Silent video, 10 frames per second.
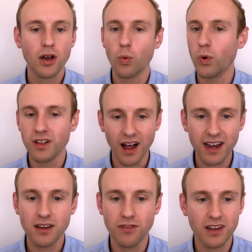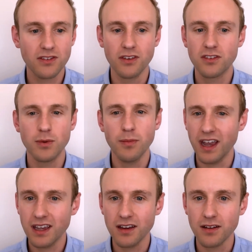We'd like investors to be
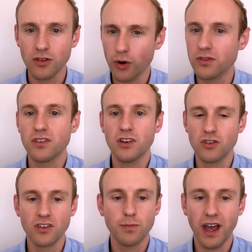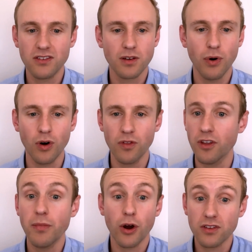making those decisions based upon the
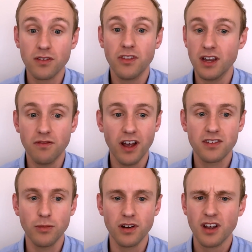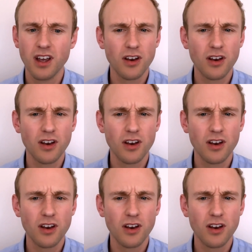merits of the investment,